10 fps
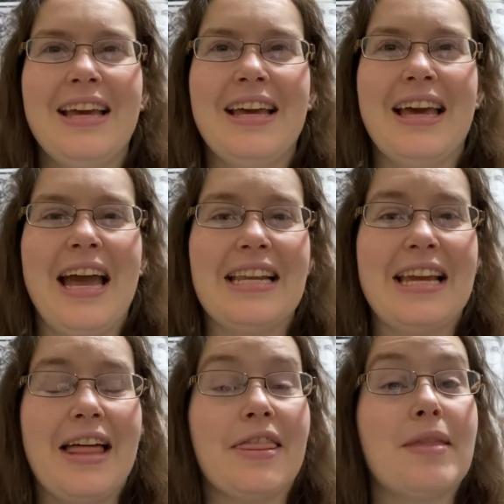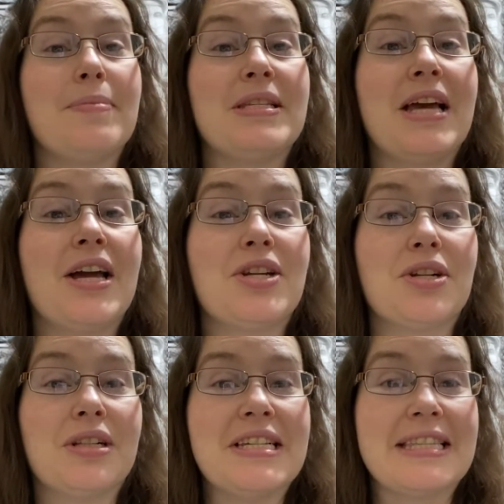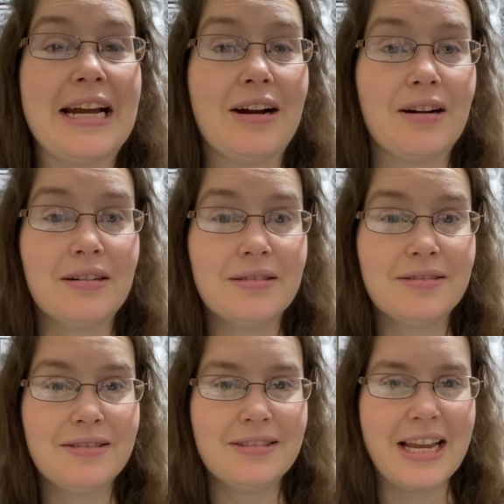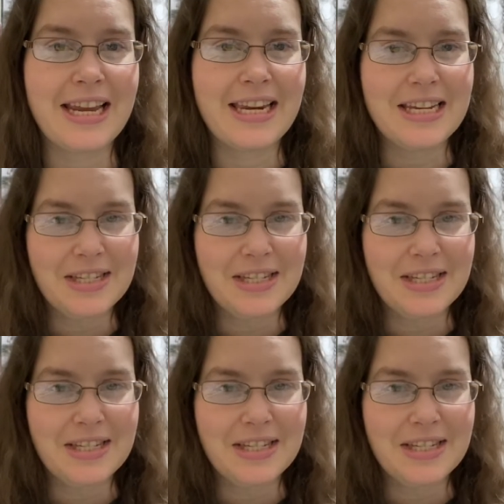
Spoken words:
And yet the potential is there, like it is